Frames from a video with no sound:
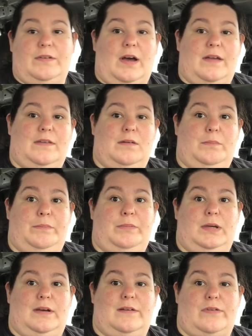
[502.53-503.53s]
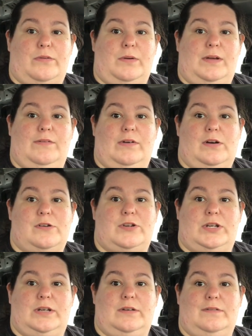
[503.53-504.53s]
gotten the PS3
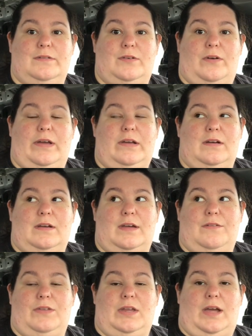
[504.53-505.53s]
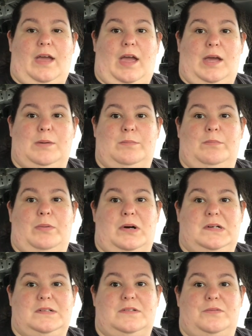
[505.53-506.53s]
version so I could give the game
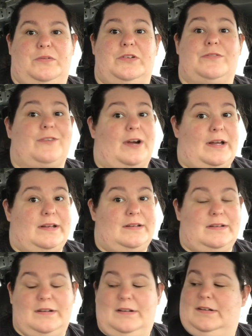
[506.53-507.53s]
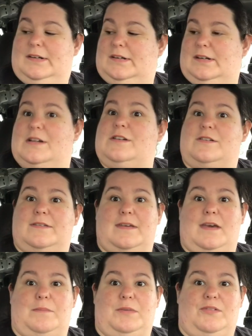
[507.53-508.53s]
part to a friend and just
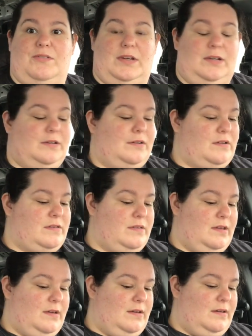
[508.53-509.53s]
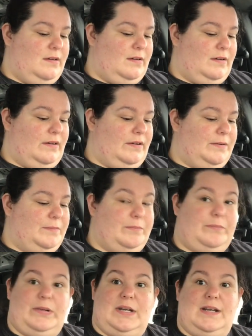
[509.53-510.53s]
kept the figures.
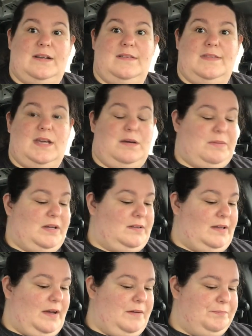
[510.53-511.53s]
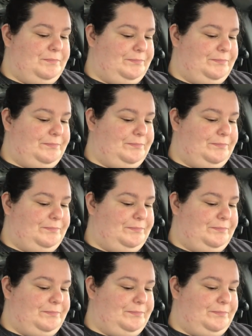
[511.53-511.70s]
But I didn't think about that